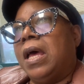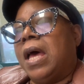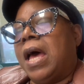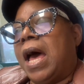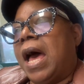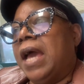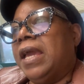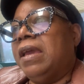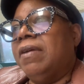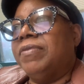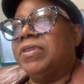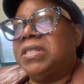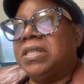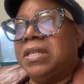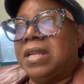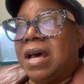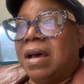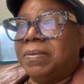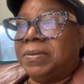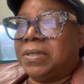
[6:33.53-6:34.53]
I give a
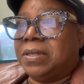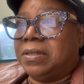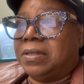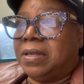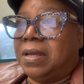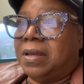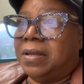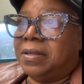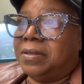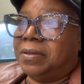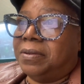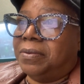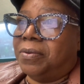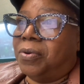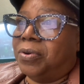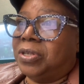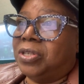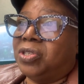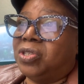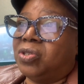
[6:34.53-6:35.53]
synopsis
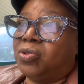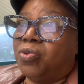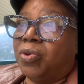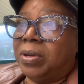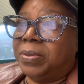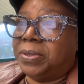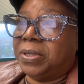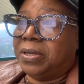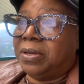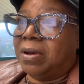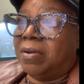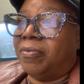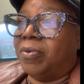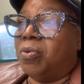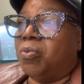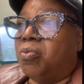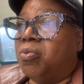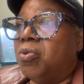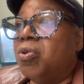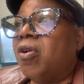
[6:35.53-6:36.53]
or description of a
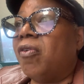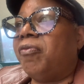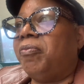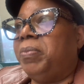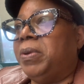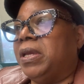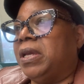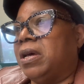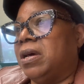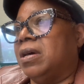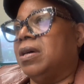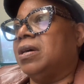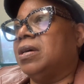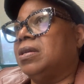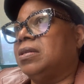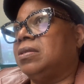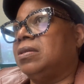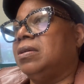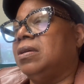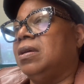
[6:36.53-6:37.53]
wolf
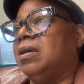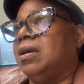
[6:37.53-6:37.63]
because